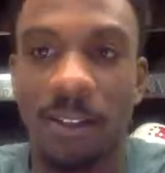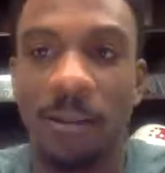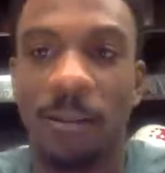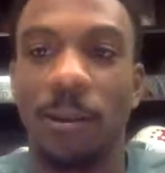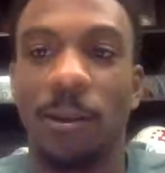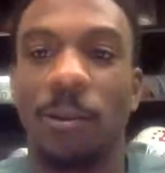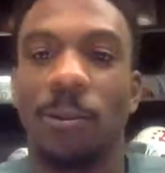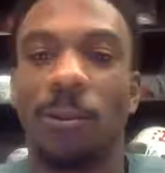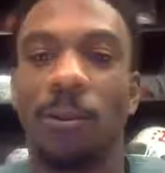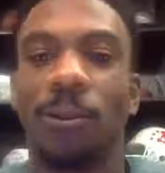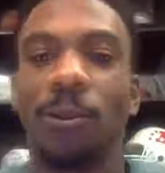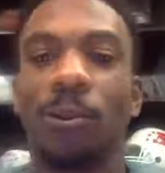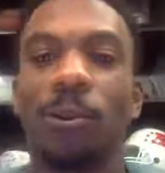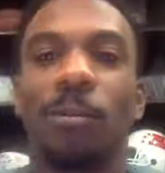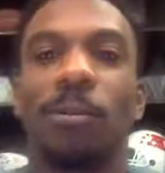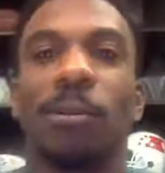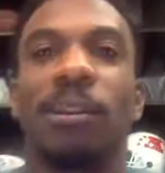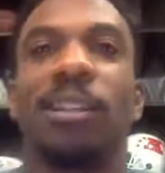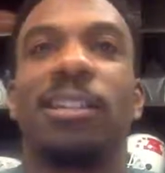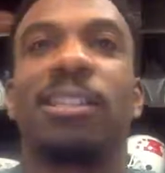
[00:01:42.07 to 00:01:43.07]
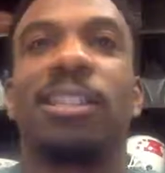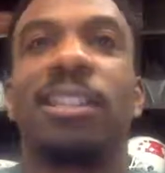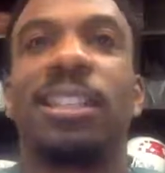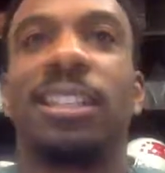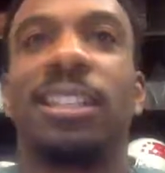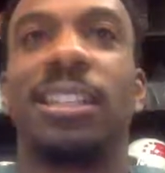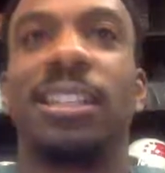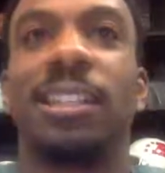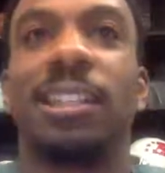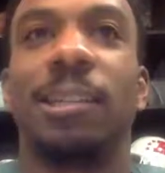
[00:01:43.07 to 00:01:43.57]
Well, the recruiting
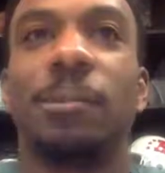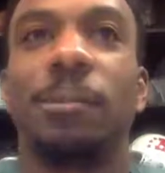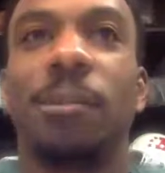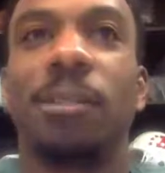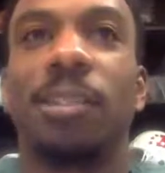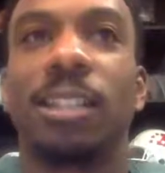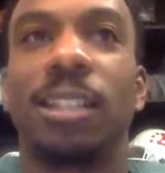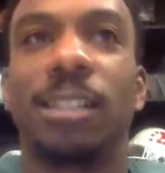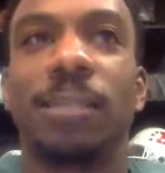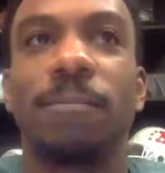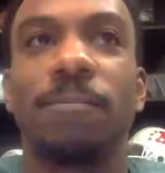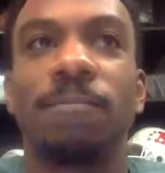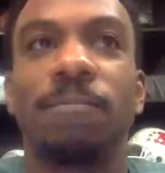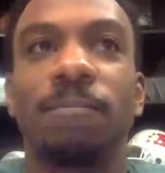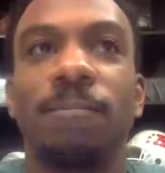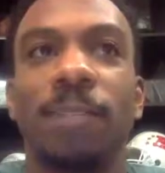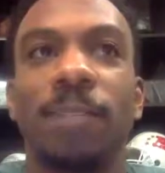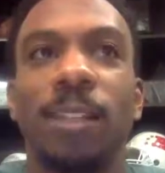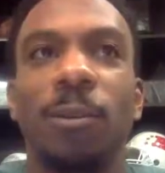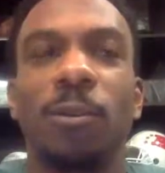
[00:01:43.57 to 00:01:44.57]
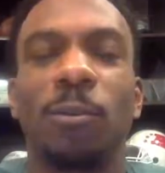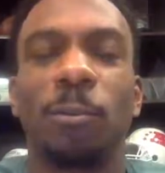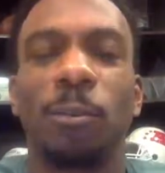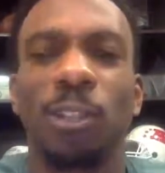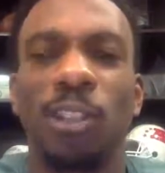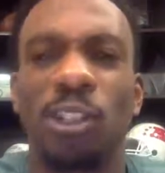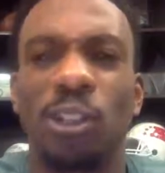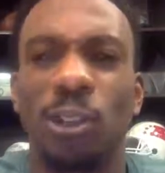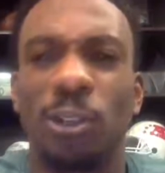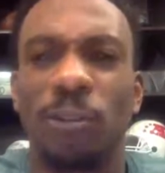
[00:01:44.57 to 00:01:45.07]
process, it was
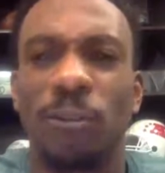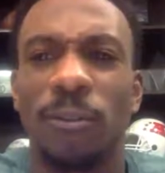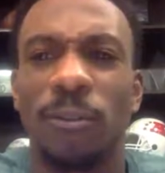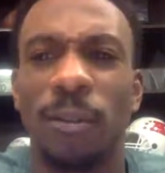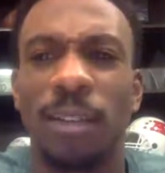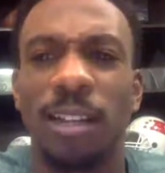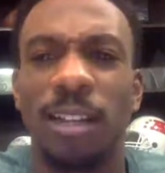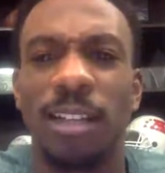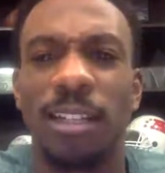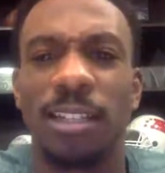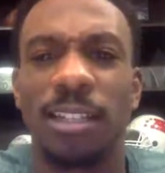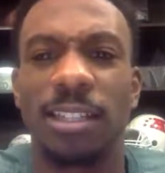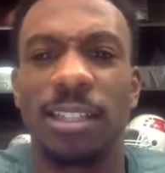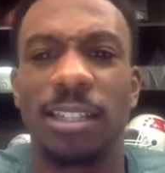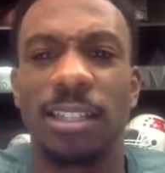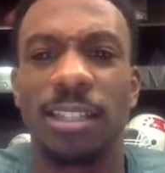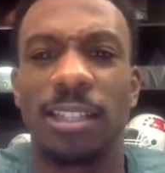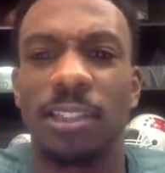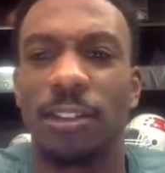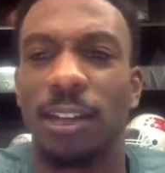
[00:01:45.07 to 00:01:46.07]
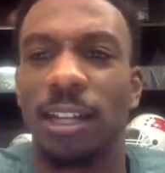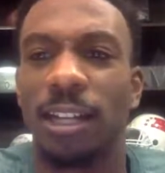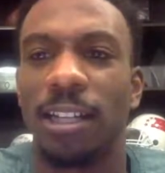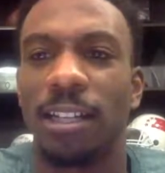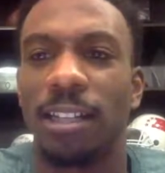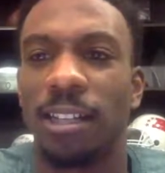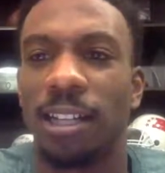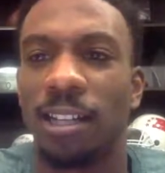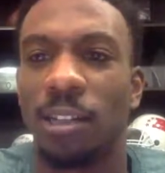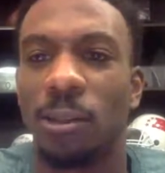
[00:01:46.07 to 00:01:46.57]
pretty short for me, honestly. I
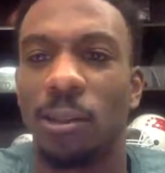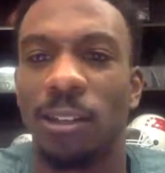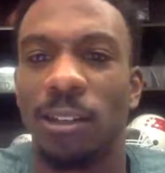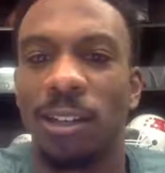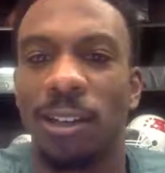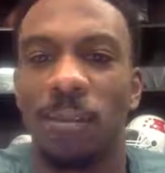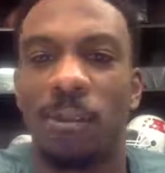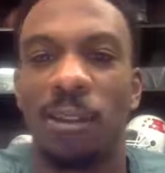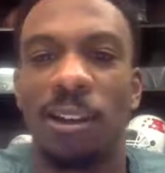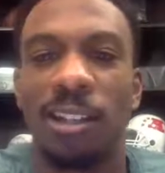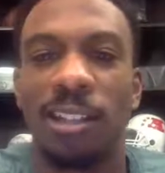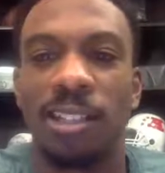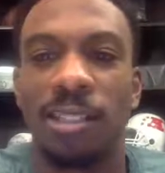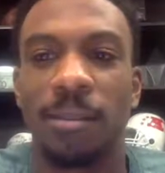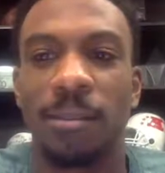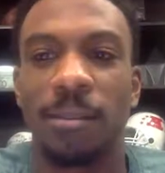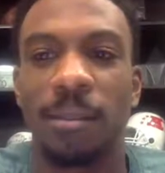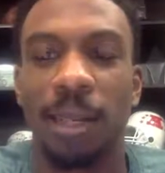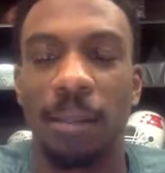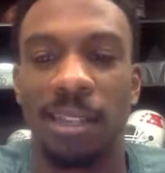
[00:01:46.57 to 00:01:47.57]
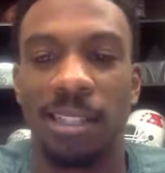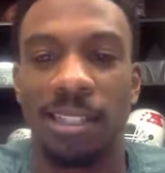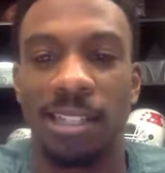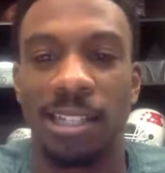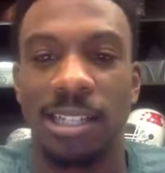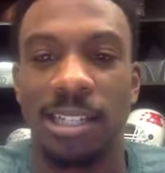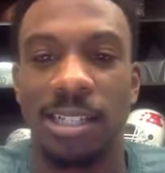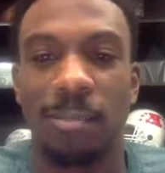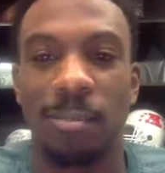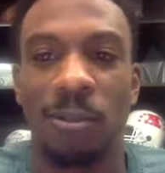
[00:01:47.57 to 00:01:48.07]
my
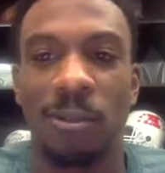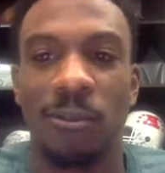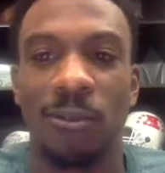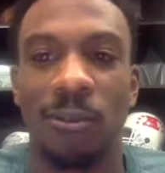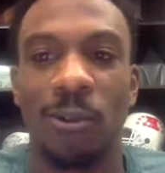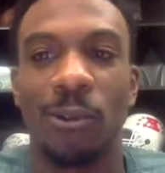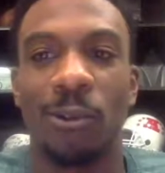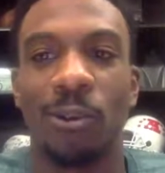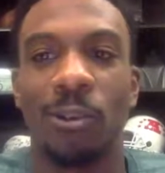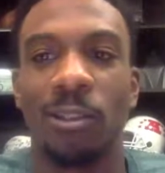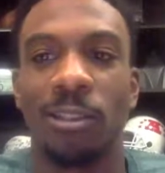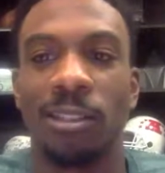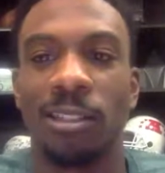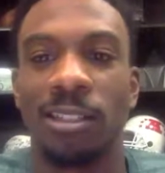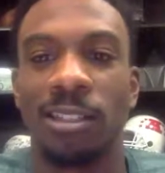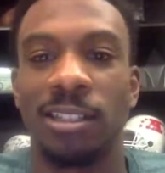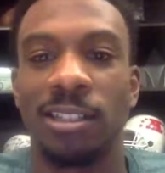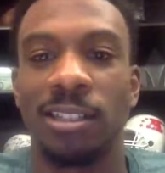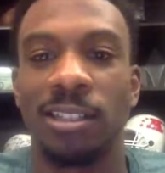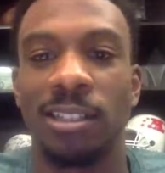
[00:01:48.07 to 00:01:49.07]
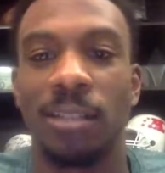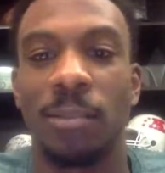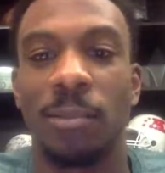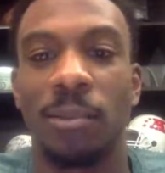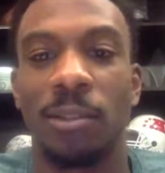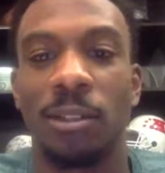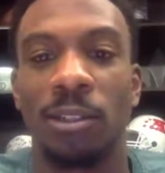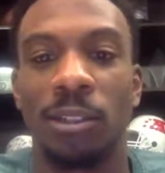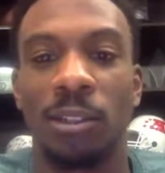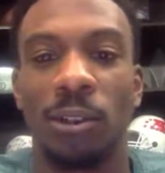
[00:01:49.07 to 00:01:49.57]
decision before the
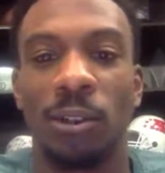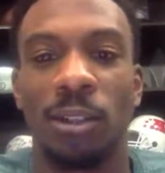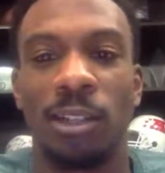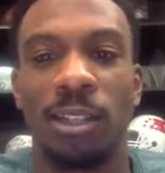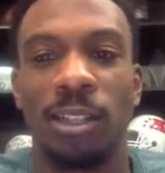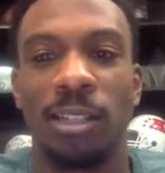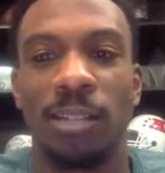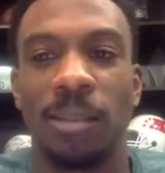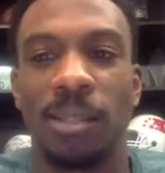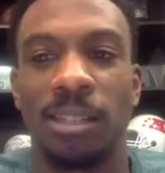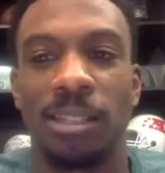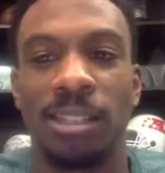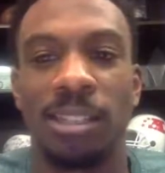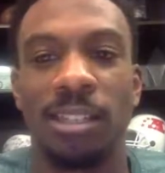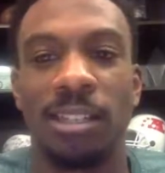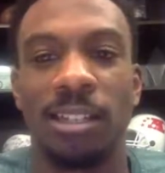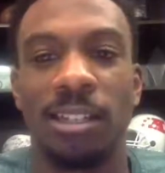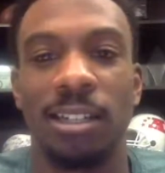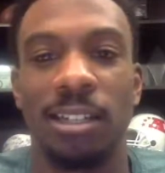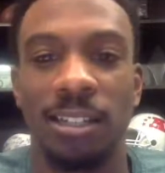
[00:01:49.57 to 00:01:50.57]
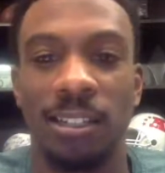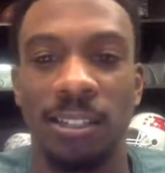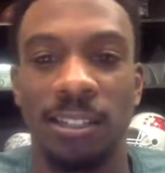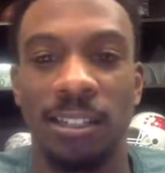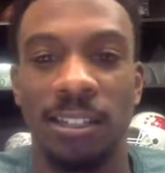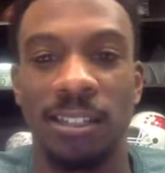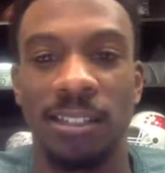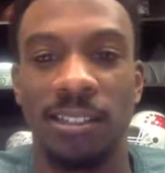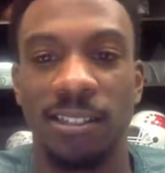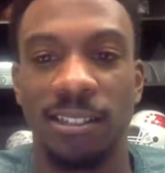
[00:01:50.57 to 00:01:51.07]
summer going into my senior
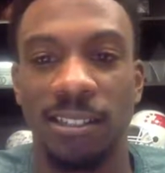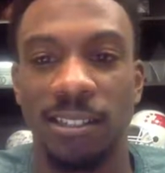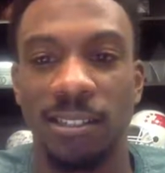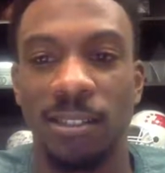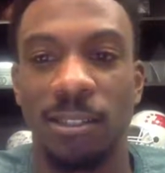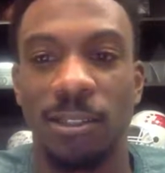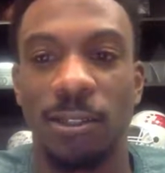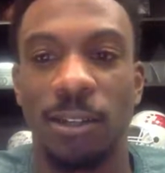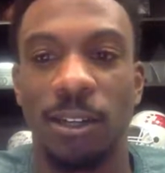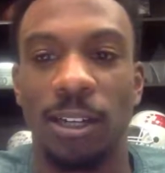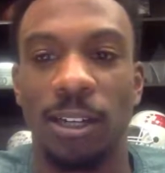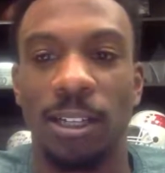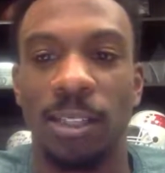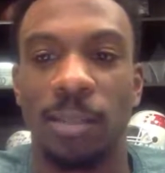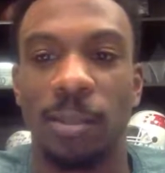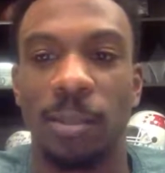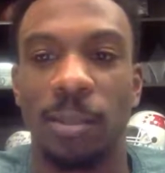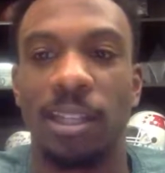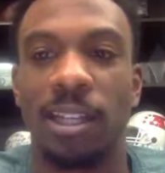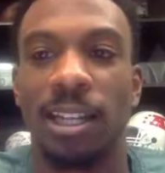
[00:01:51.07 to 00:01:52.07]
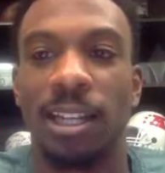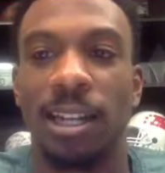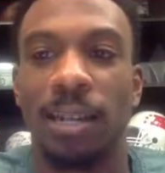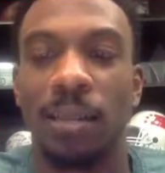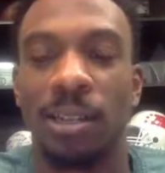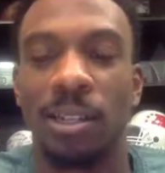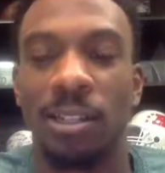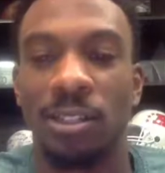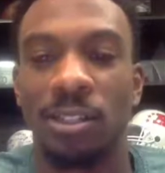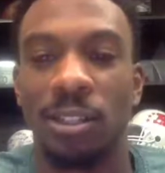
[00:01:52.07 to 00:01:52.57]
year. So I spent a lot of my
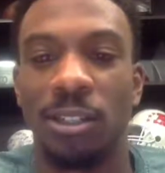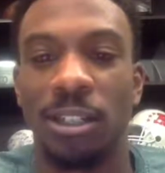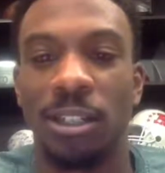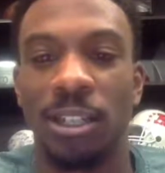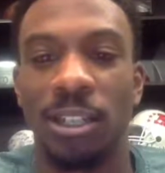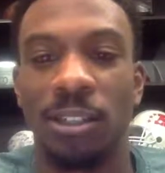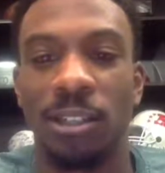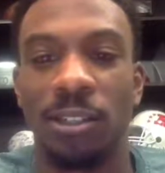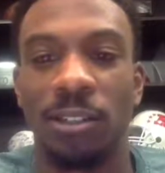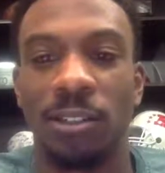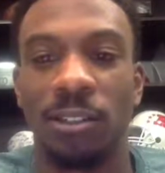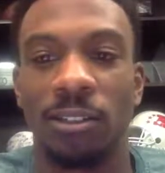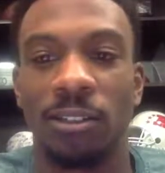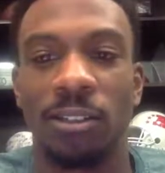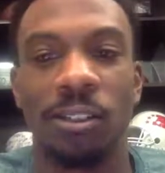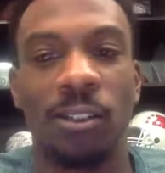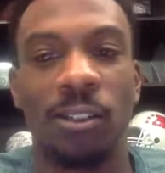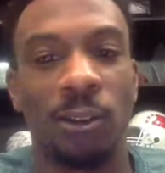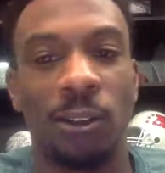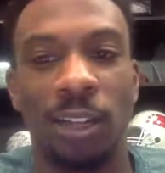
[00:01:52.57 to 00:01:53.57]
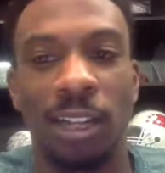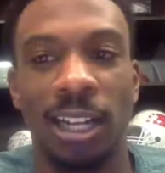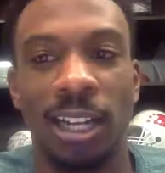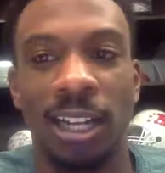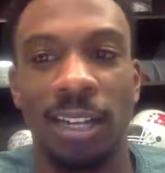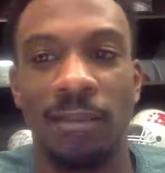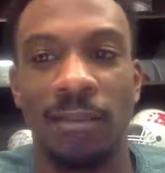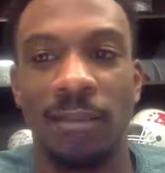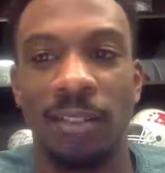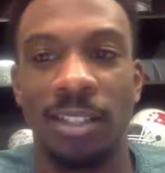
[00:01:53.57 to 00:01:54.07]
junior year going on a
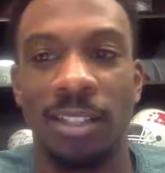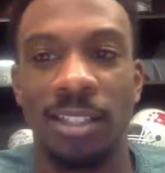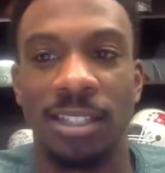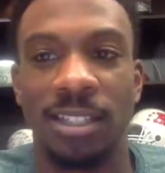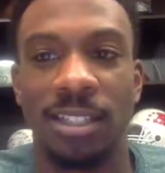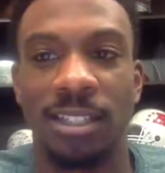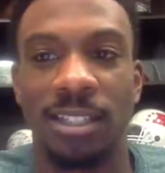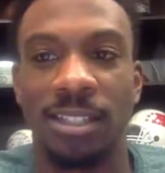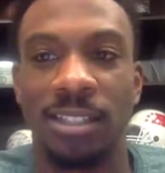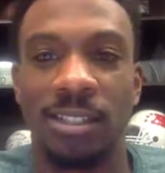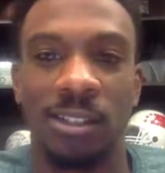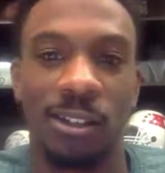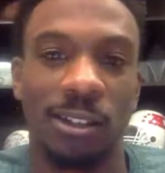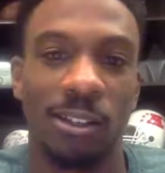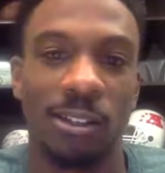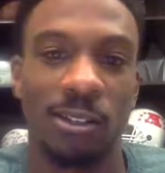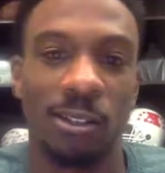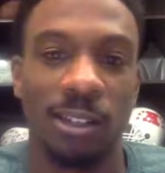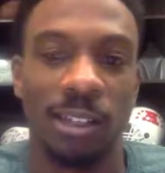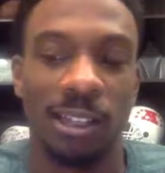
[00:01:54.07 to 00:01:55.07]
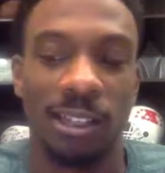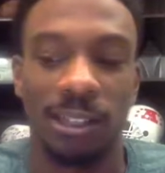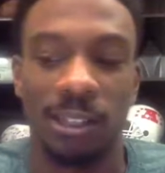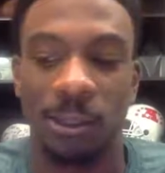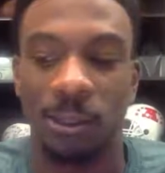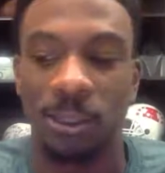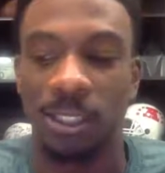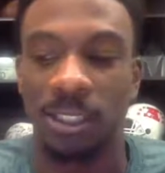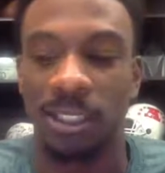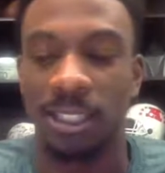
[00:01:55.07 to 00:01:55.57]
lot of visits and talking to a lot of
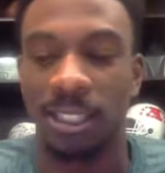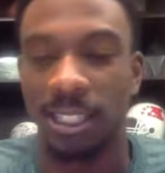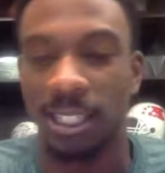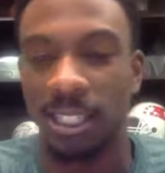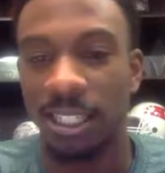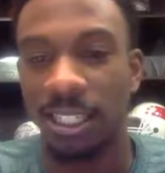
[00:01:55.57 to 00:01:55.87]
coaches.